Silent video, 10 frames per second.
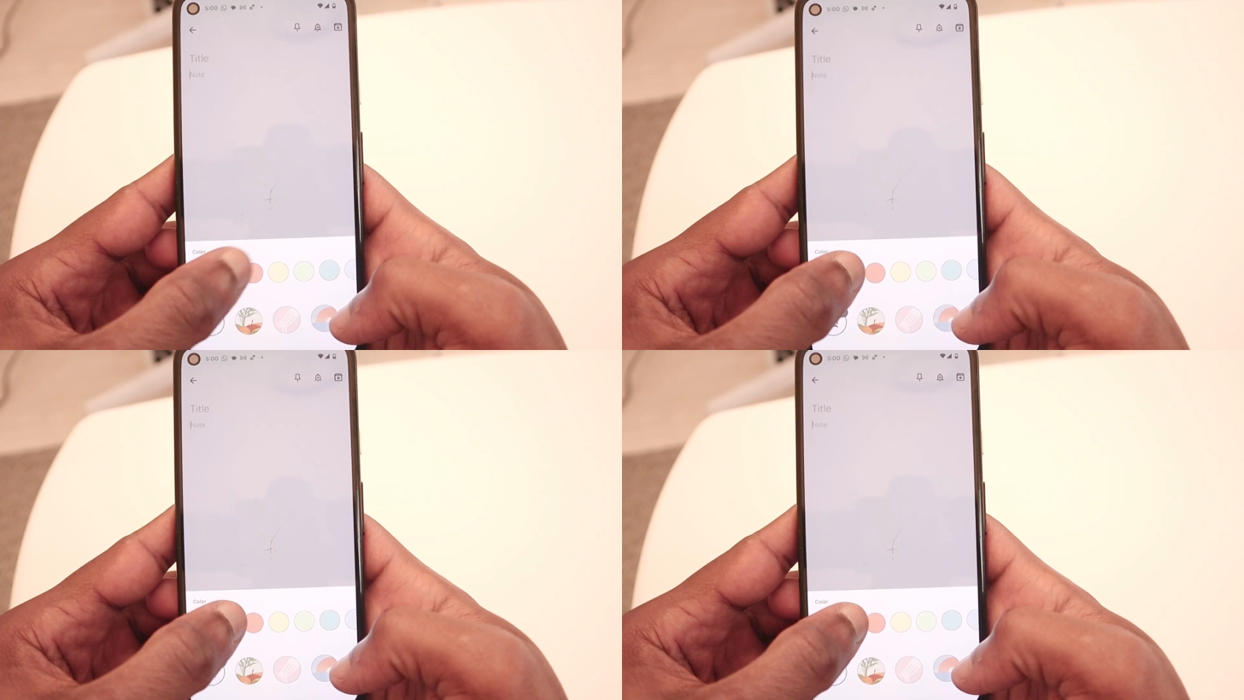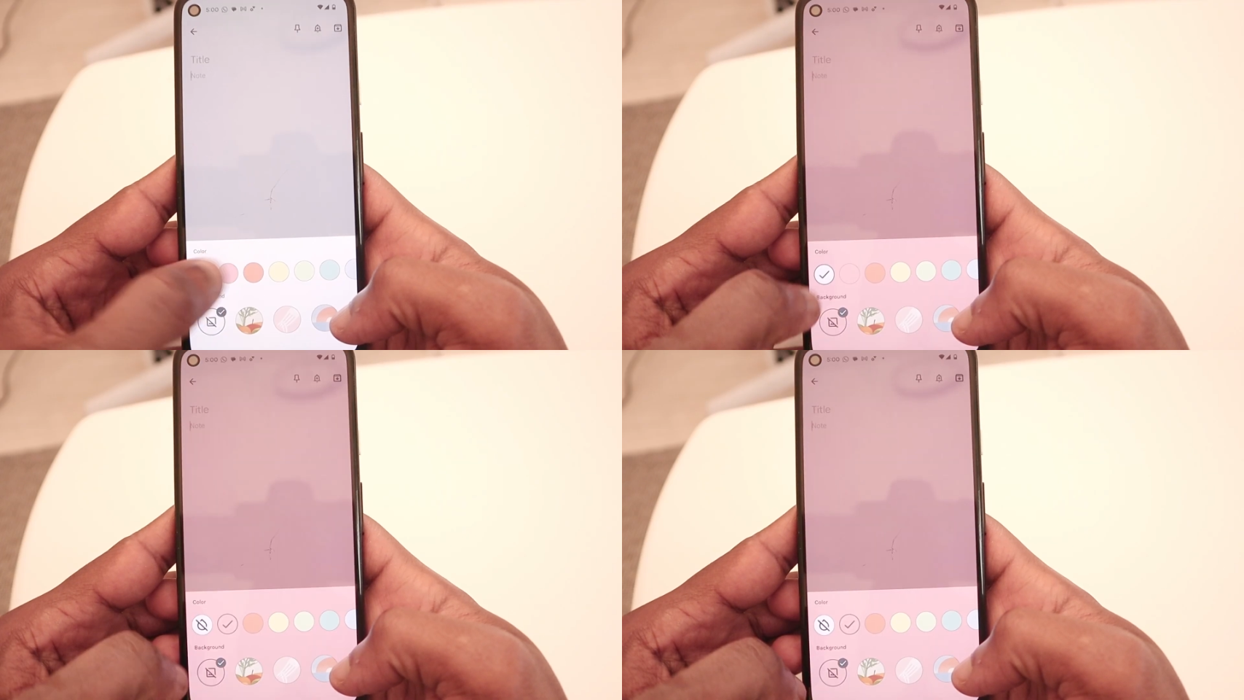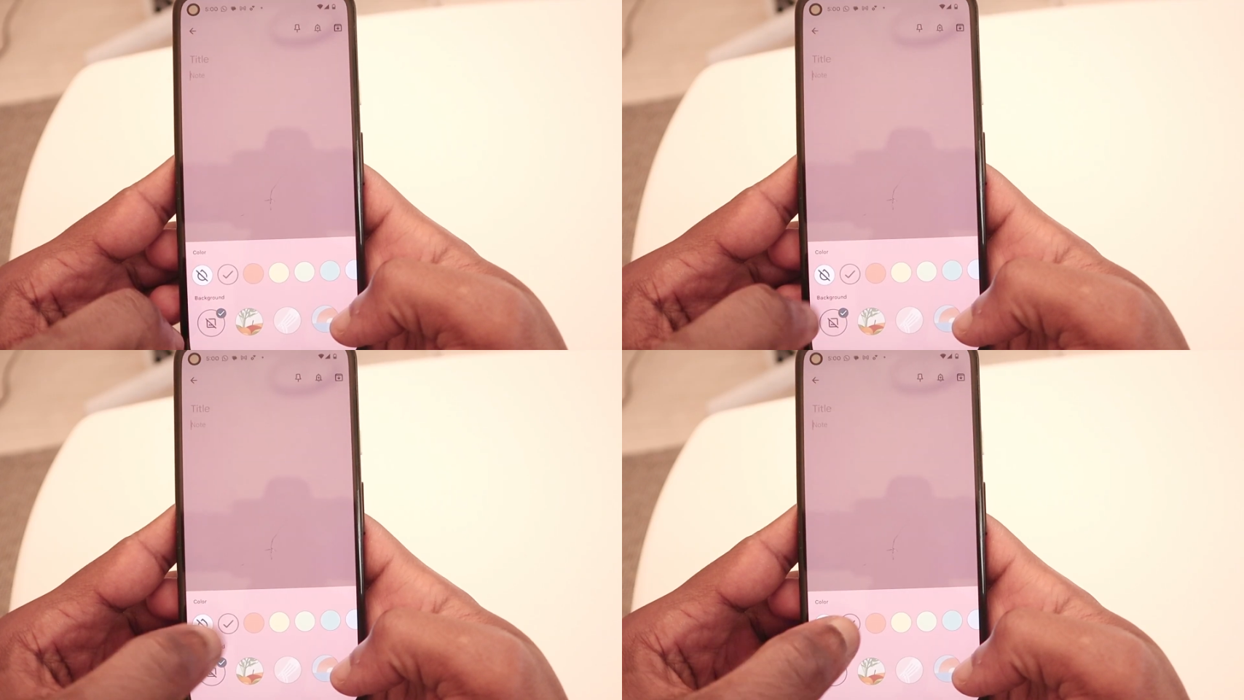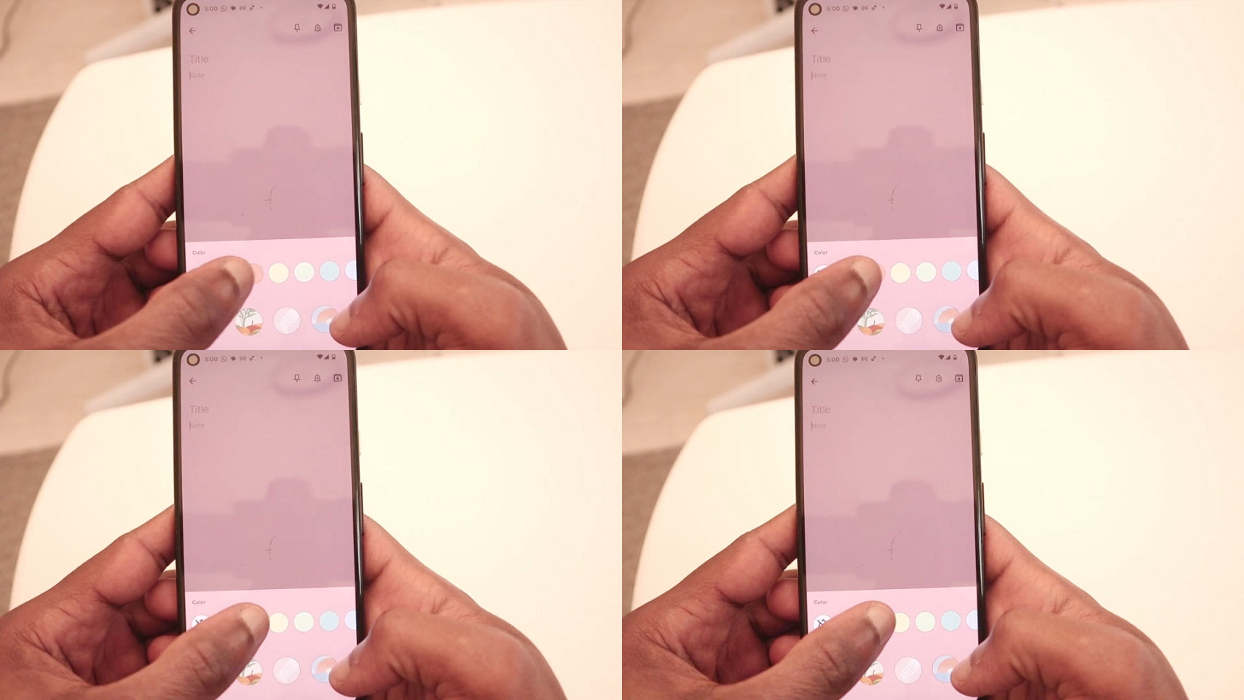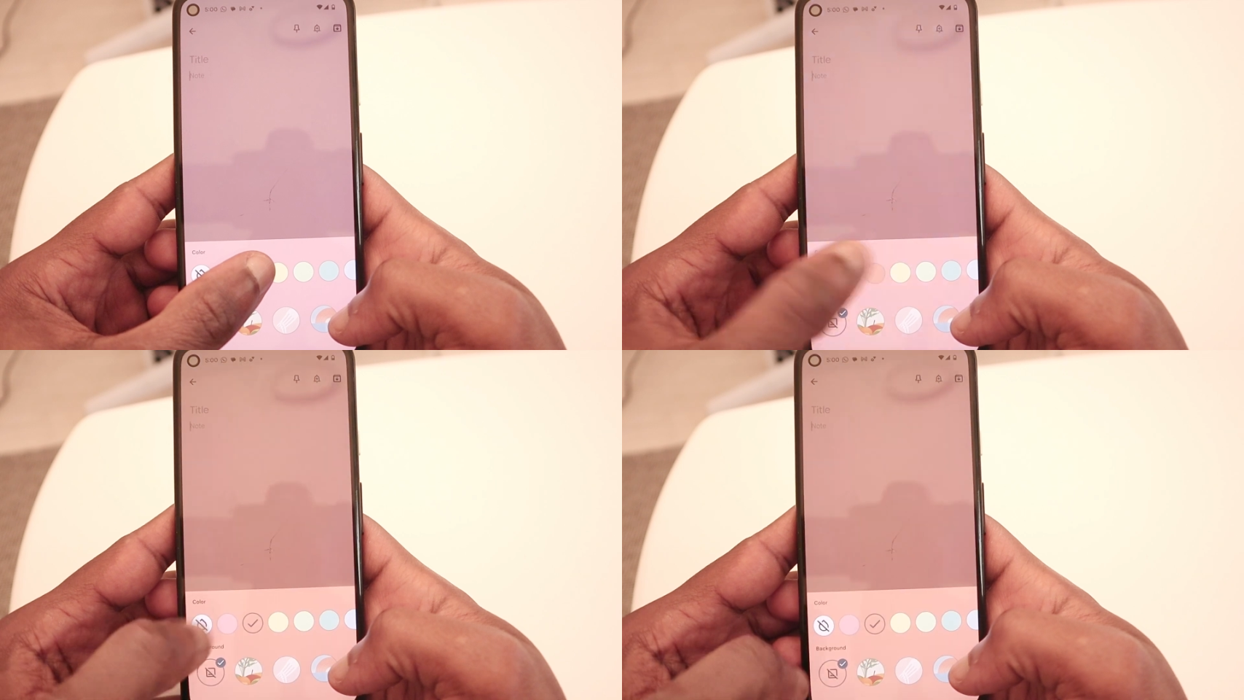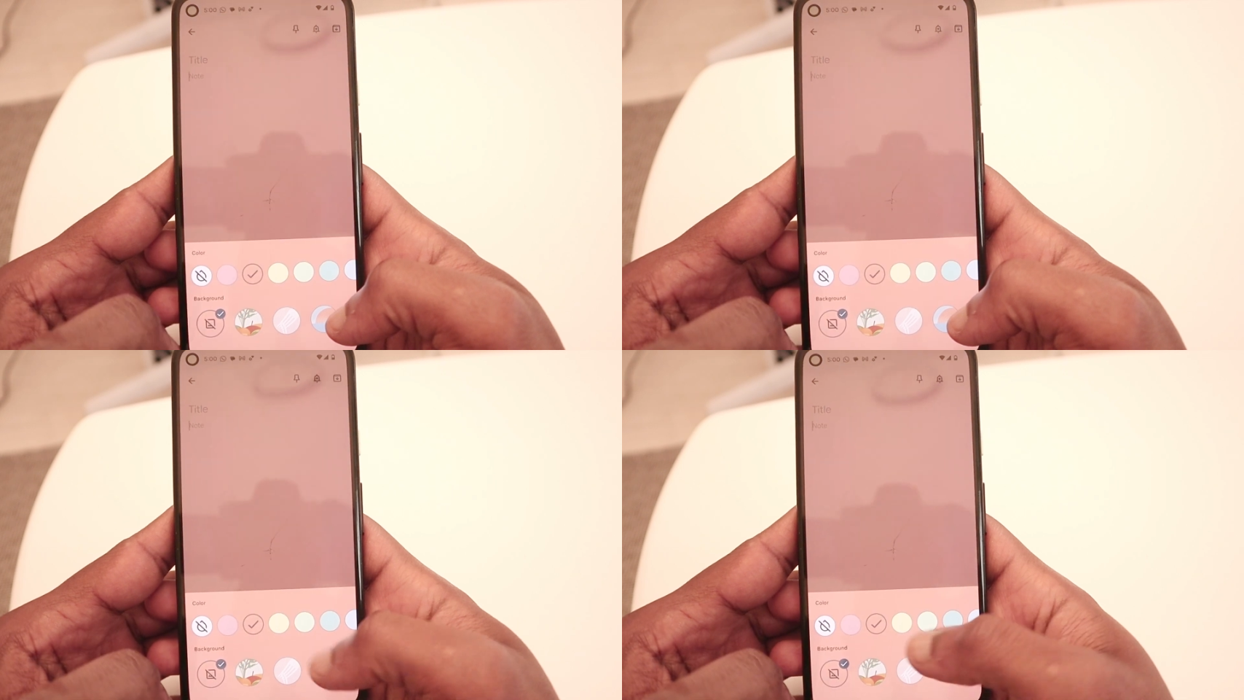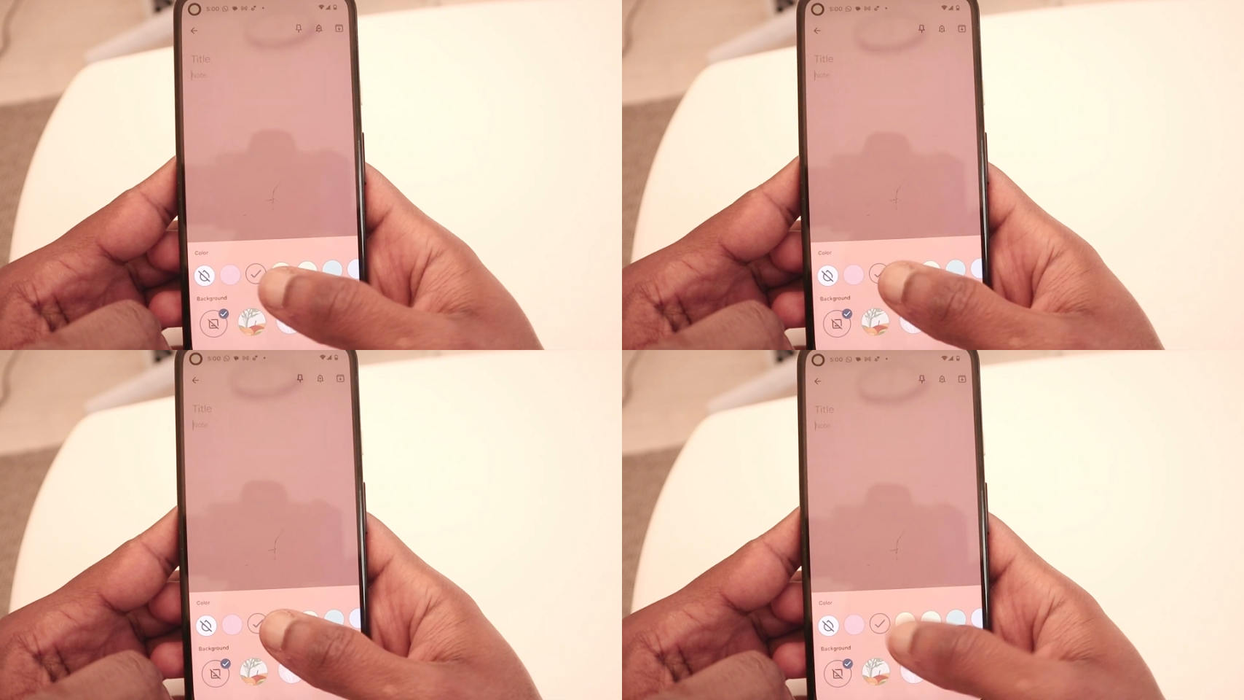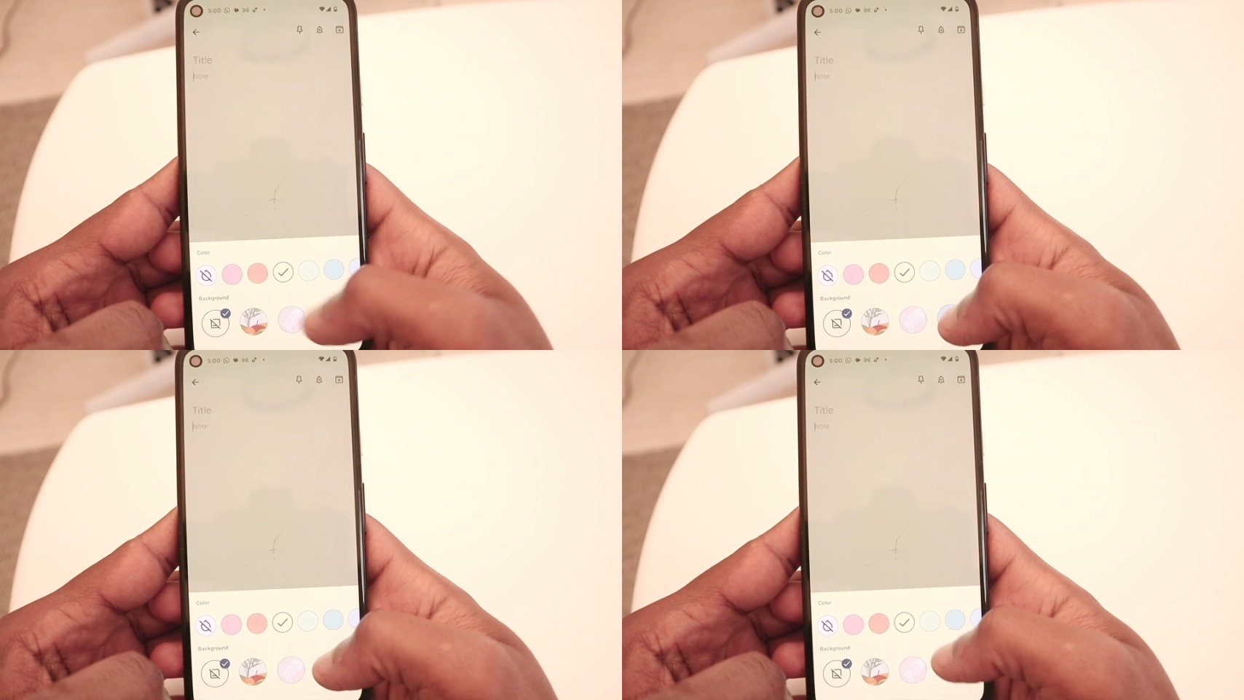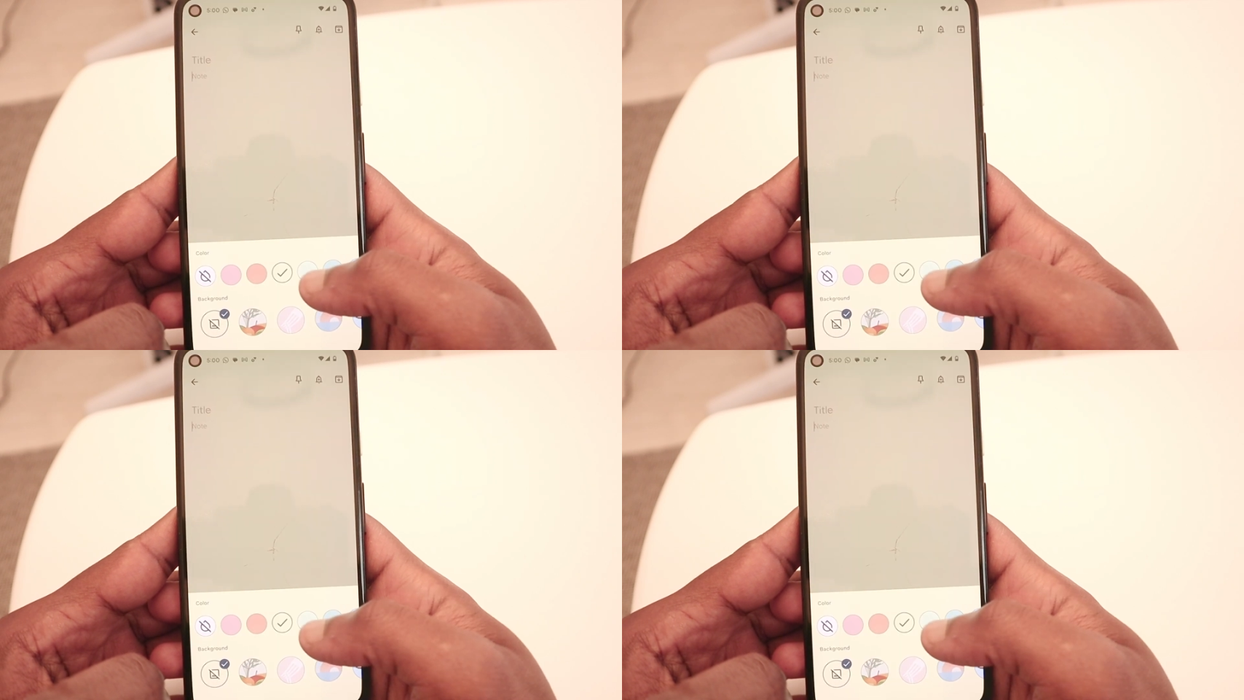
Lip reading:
No face is visible, so there are no lips to read.